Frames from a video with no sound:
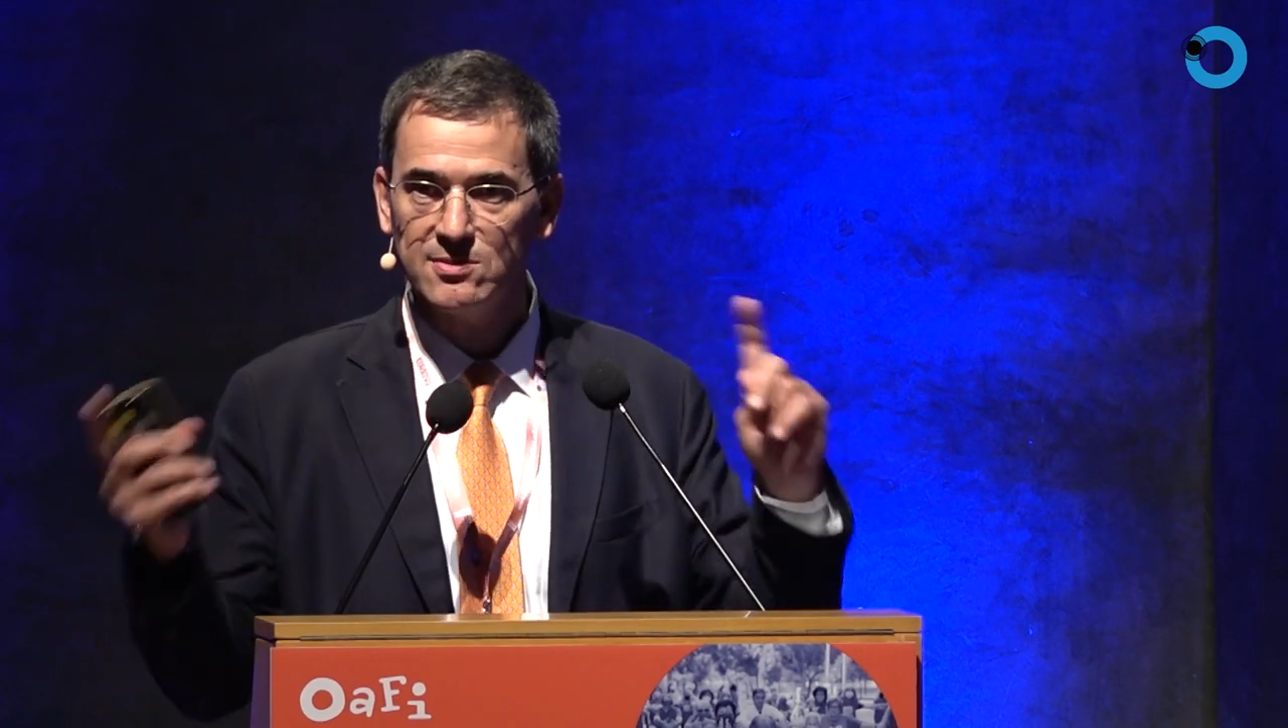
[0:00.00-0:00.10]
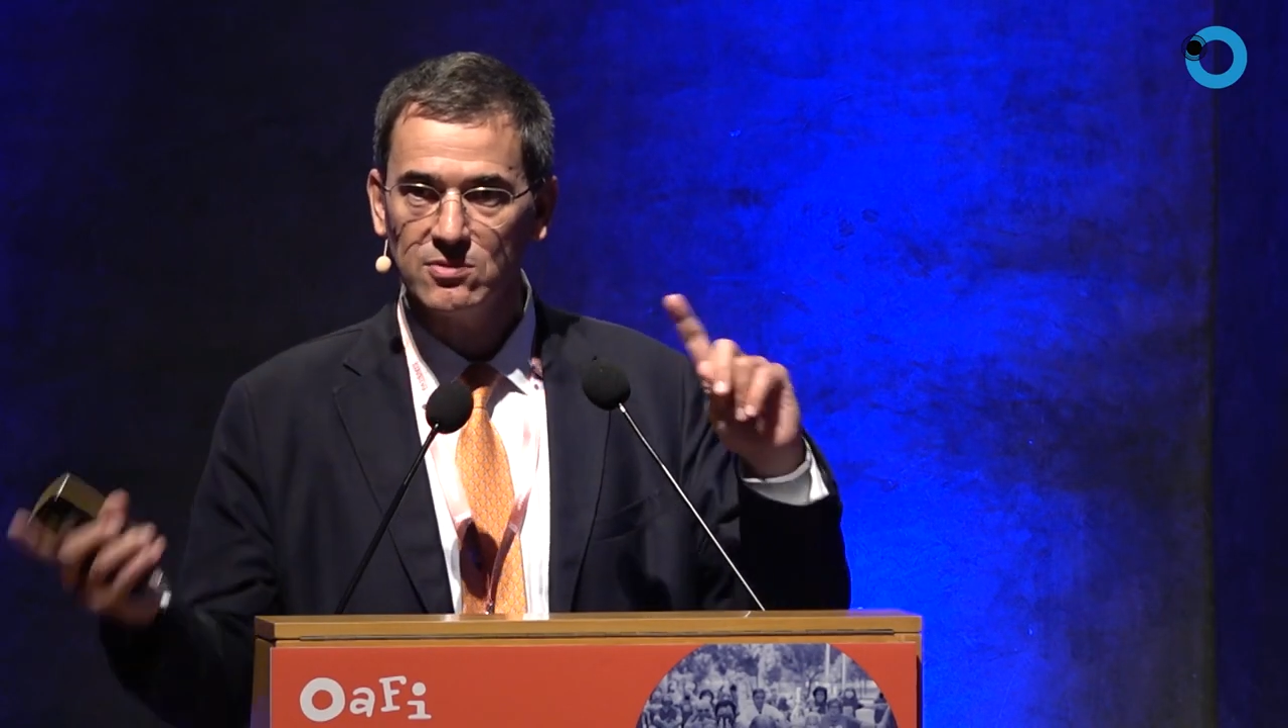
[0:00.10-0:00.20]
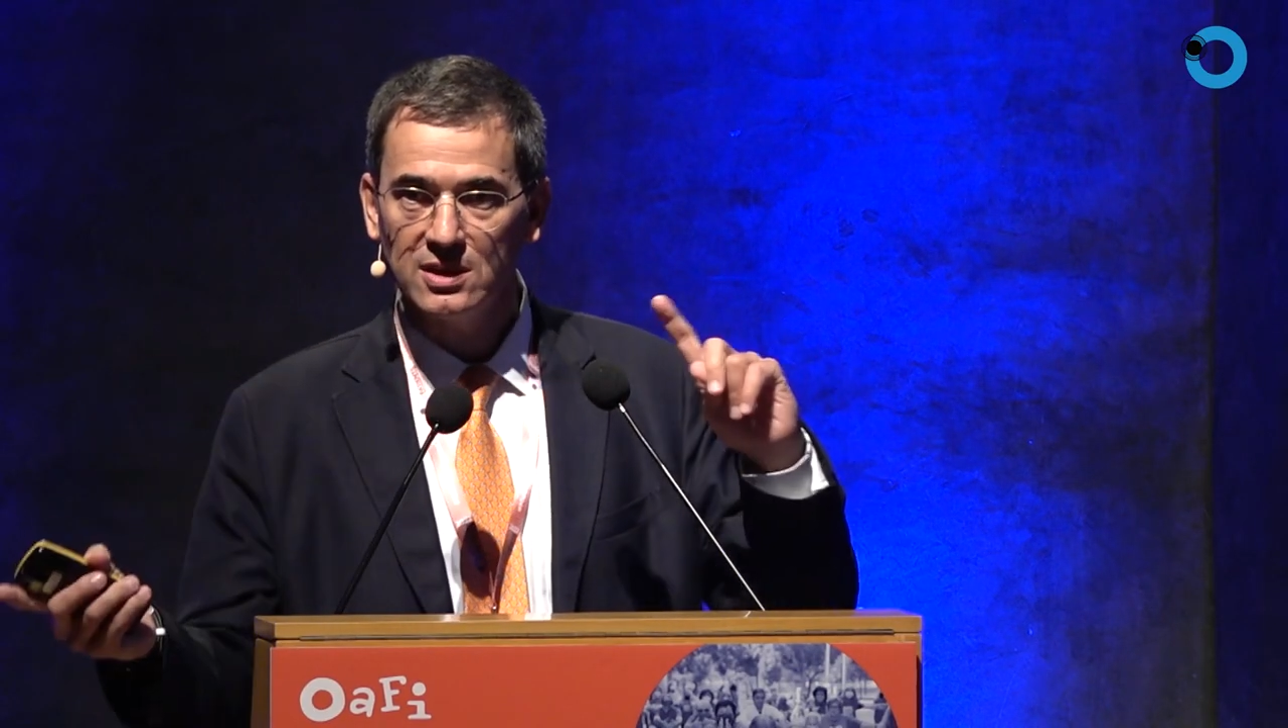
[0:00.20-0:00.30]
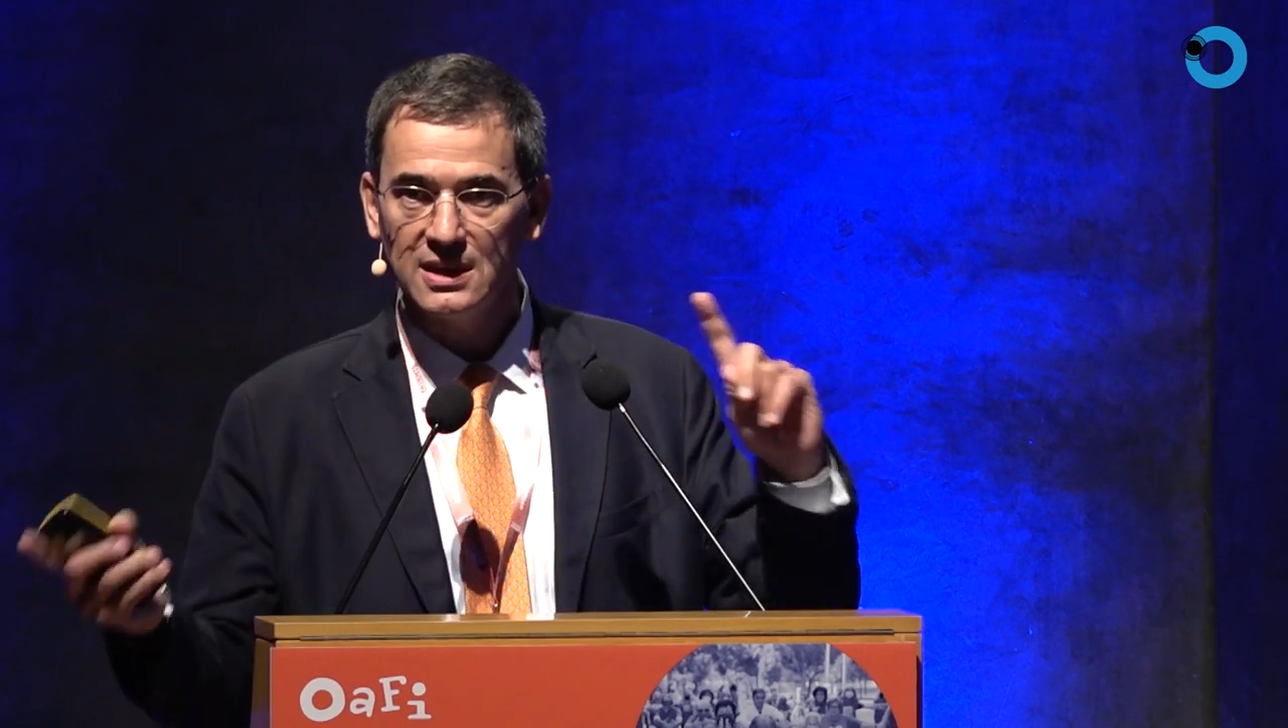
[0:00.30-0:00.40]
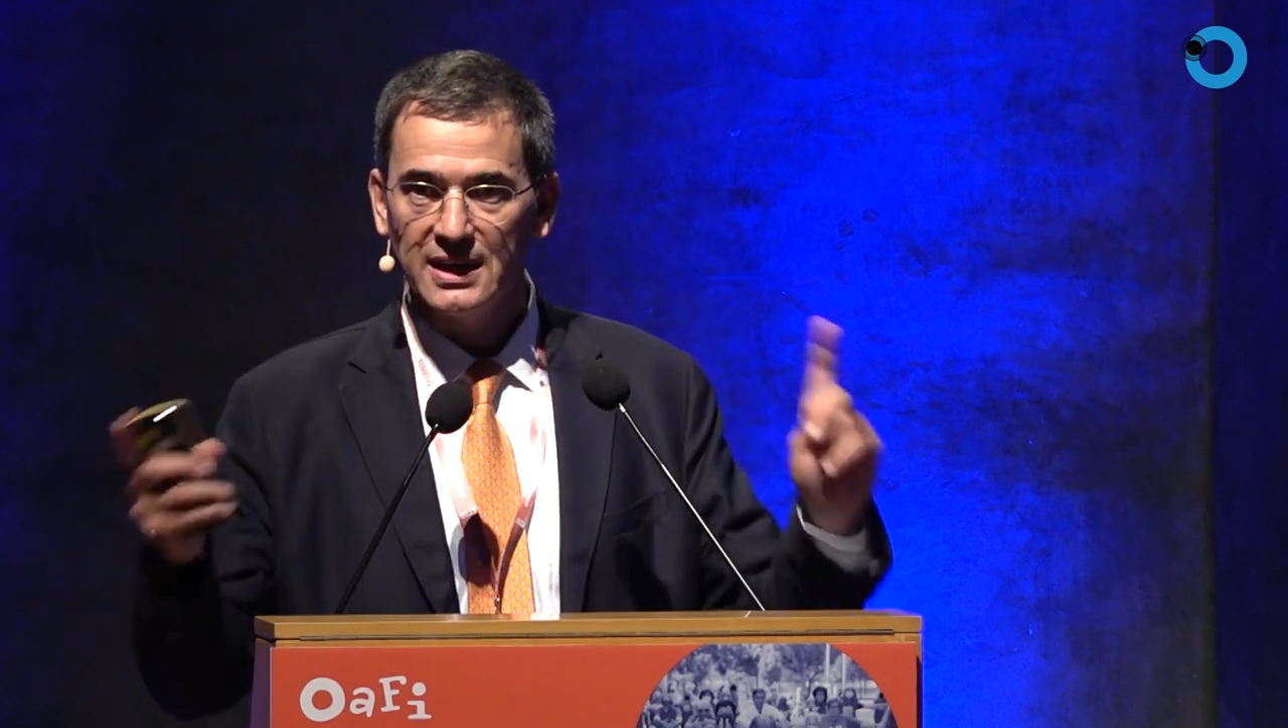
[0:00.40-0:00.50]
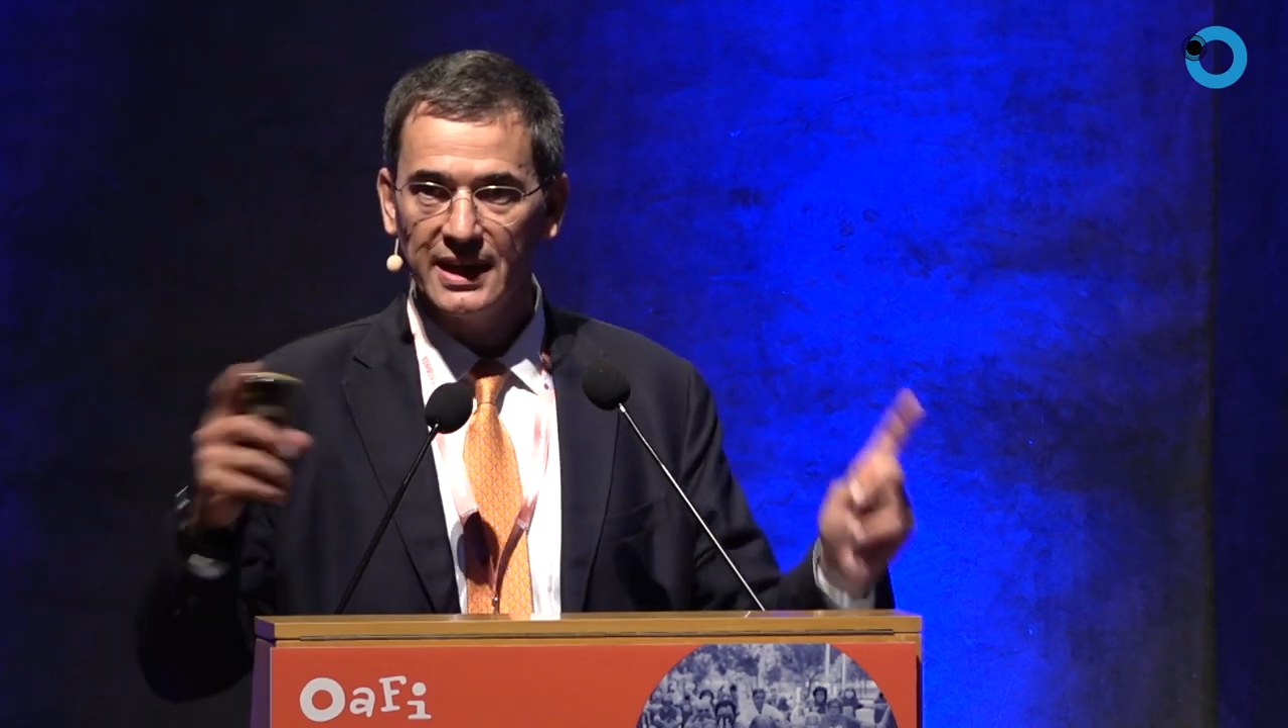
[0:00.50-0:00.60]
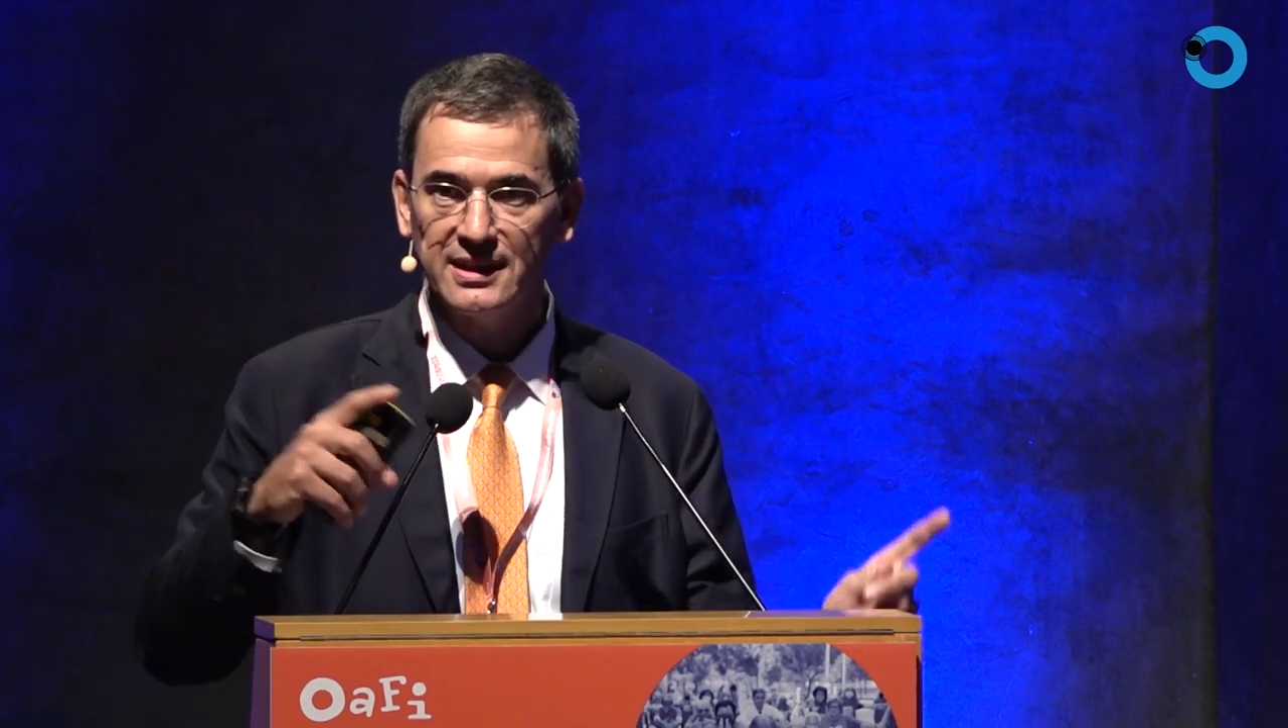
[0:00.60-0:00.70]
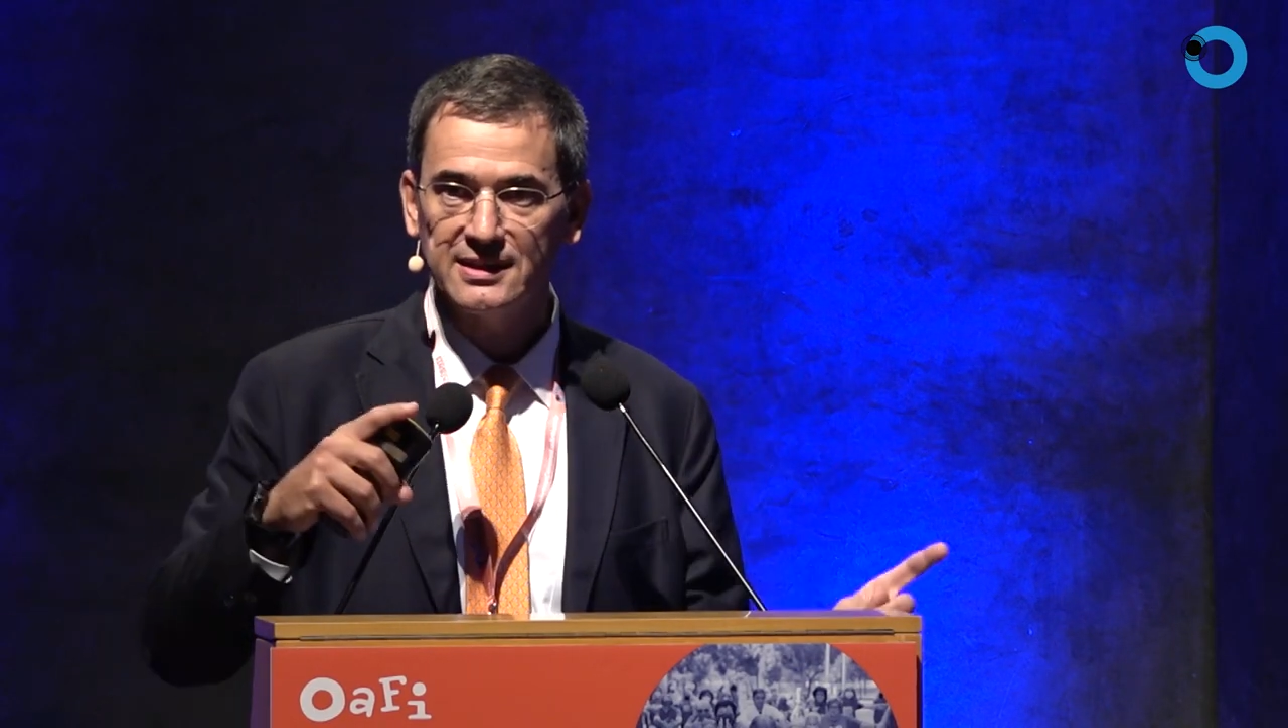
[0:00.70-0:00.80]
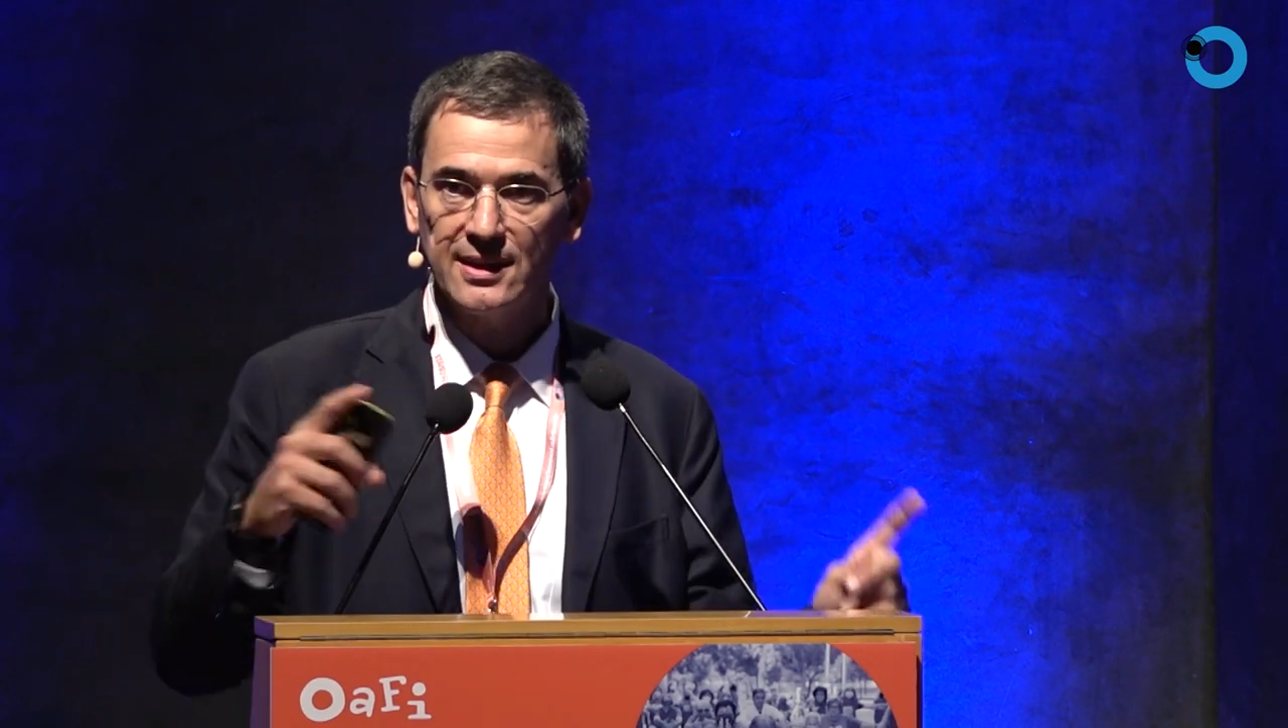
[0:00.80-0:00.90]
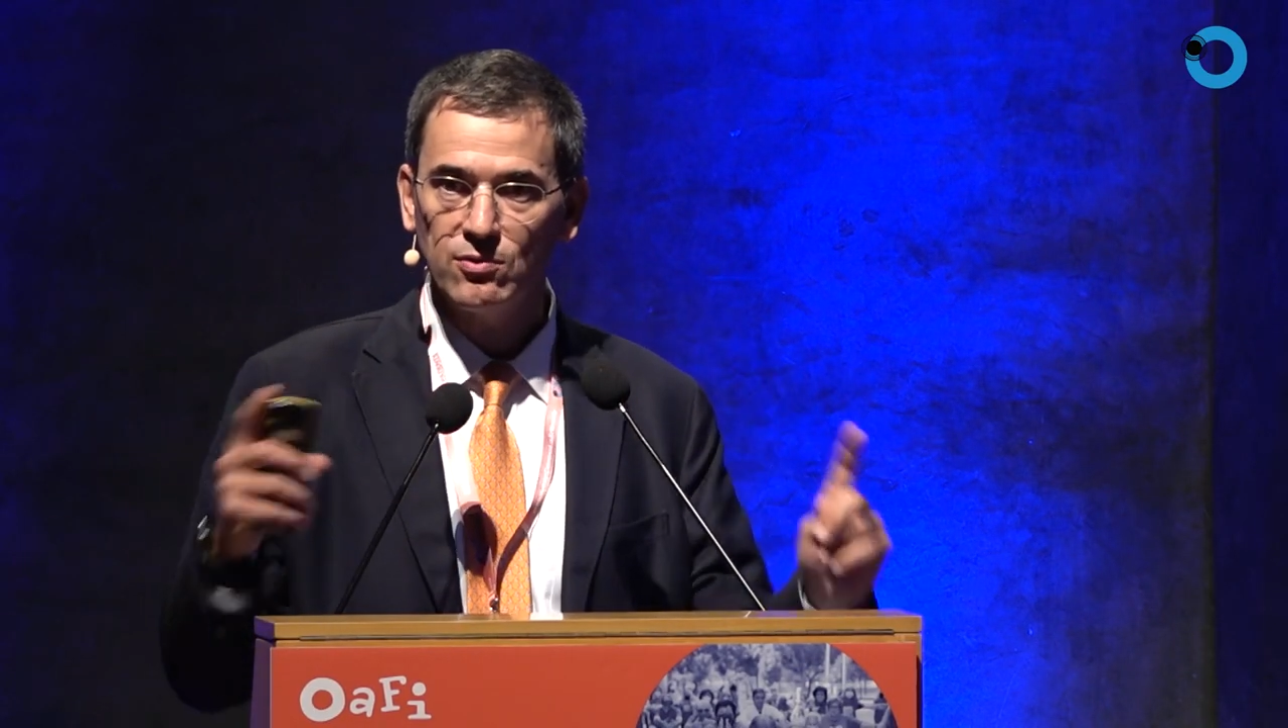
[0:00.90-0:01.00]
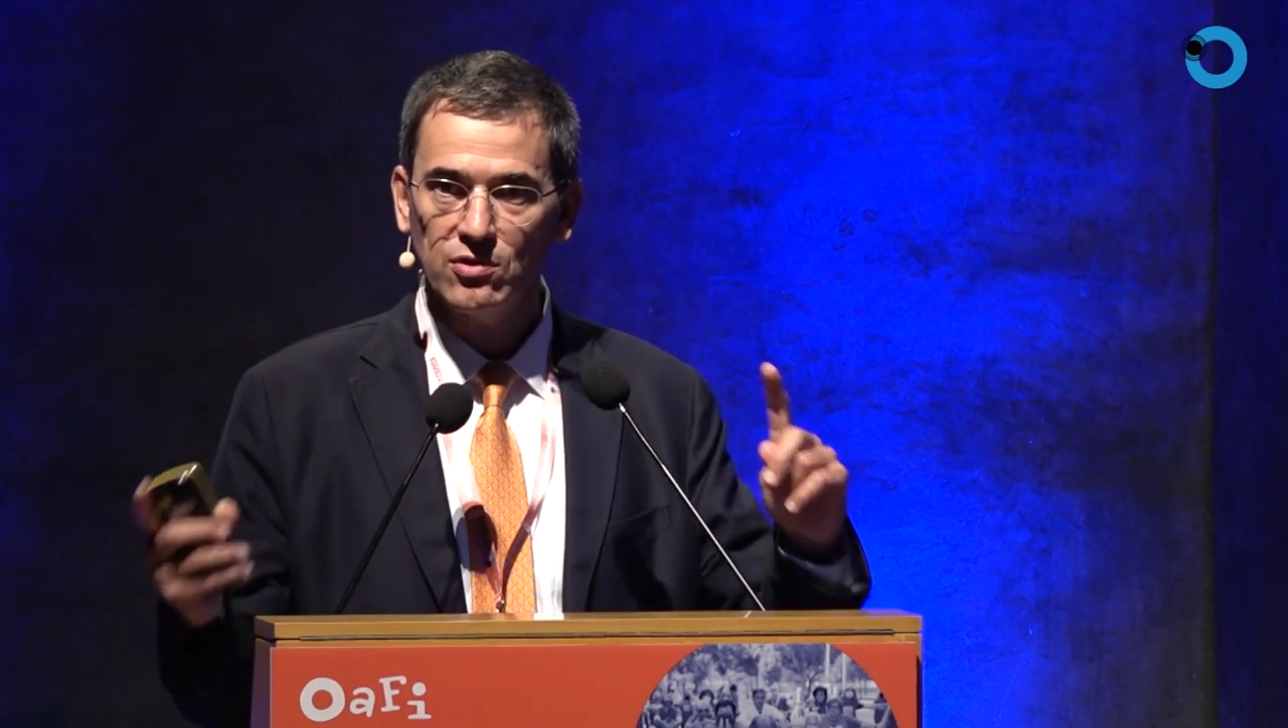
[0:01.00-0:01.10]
the